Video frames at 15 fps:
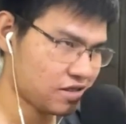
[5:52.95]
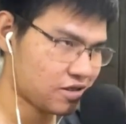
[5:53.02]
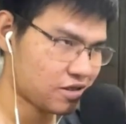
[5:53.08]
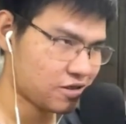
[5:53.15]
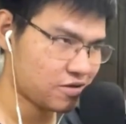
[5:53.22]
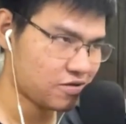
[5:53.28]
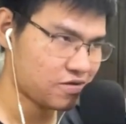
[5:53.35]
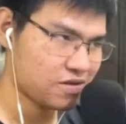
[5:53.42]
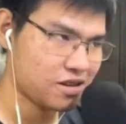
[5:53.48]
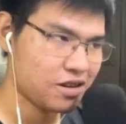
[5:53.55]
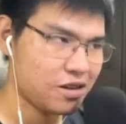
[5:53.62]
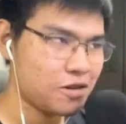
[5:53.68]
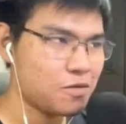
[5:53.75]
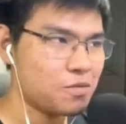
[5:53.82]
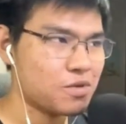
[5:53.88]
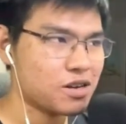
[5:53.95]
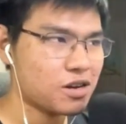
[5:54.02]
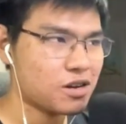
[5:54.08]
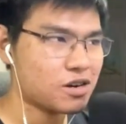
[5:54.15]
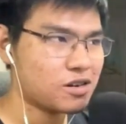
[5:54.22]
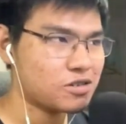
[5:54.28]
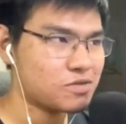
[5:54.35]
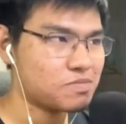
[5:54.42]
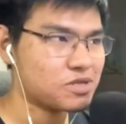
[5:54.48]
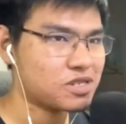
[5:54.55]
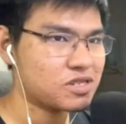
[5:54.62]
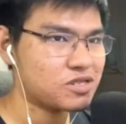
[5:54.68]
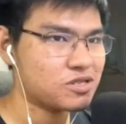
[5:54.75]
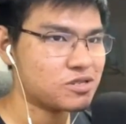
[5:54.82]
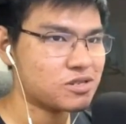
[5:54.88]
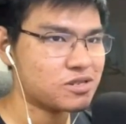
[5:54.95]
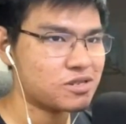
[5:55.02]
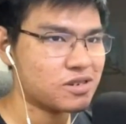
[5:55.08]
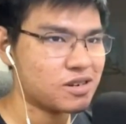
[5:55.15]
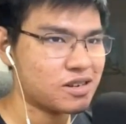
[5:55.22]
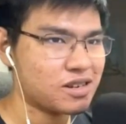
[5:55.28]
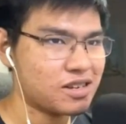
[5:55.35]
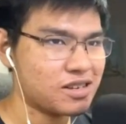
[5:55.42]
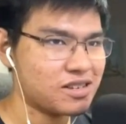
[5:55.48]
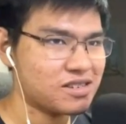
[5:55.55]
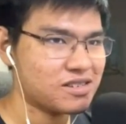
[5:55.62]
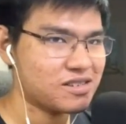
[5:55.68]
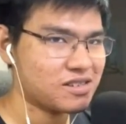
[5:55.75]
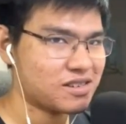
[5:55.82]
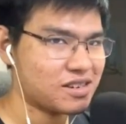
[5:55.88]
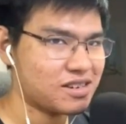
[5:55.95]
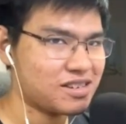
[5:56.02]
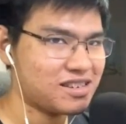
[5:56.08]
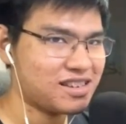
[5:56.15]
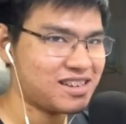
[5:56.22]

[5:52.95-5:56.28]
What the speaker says: So we're not 100% sure, okay?